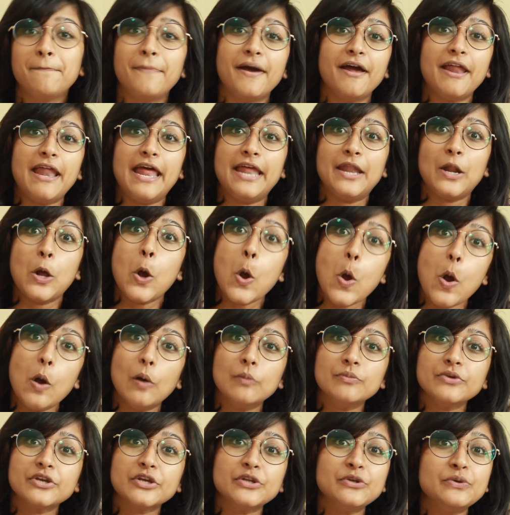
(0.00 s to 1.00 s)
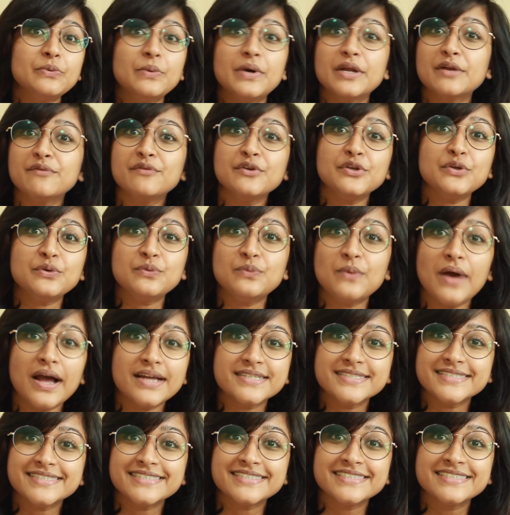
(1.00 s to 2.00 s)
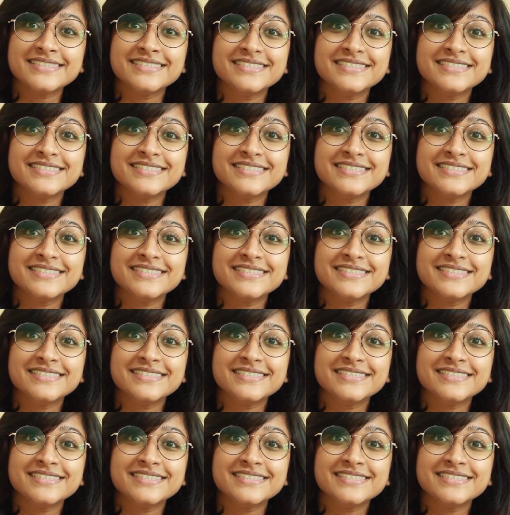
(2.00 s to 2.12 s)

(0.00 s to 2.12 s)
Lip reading: But at home, you can do whatever you want.